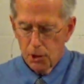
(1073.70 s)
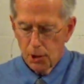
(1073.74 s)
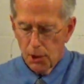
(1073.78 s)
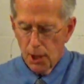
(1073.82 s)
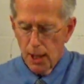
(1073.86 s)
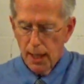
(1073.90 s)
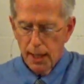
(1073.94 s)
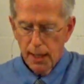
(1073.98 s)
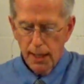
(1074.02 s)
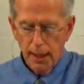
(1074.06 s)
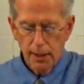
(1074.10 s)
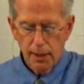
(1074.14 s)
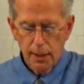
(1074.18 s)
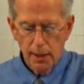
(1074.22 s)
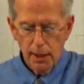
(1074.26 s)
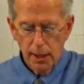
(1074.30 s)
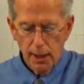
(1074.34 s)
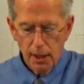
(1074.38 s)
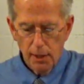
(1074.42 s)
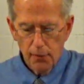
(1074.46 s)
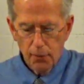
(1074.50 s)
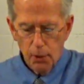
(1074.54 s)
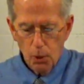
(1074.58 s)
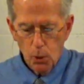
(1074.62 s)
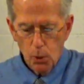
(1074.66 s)

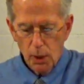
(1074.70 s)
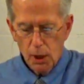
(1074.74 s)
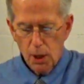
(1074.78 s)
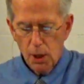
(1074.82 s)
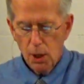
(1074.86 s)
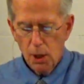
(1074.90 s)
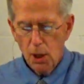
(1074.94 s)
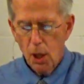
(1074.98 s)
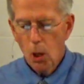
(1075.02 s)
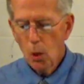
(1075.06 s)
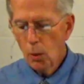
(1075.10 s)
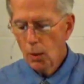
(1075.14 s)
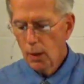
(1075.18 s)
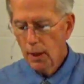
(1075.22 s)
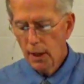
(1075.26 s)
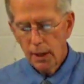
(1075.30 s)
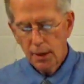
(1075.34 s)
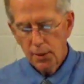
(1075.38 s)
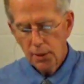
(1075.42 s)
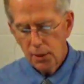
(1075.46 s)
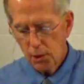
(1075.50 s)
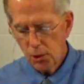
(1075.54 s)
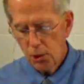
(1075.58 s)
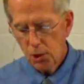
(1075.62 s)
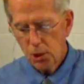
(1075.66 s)
saying, If you had known
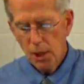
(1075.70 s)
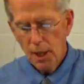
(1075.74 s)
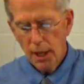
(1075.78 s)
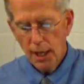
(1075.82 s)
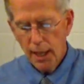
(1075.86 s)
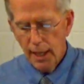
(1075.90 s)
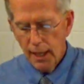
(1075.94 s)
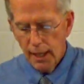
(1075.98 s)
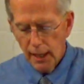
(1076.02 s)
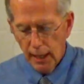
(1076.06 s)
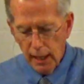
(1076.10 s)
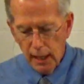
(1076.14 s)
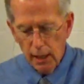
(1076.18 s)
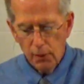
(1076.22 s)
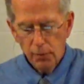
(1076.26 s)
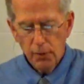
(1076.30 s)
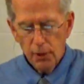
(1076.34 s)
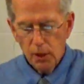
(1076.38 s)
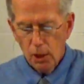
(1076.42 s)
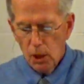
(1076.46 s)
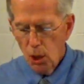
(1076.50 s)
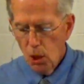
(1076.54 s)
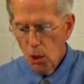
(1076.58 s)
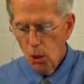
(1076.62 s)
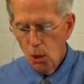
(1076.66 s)
in this day,
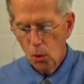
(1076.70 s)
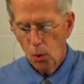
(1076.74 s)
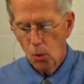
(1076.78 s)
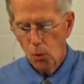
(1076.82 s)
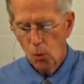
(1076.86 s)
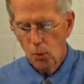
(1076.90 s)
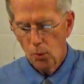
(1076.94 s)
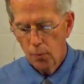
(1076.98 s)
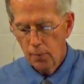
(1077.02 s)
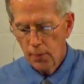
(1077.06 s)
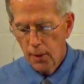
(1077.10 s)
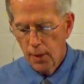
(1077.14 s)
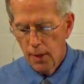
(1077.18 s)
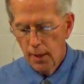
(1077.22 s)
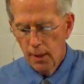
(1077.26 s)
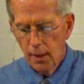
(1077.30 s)
even you,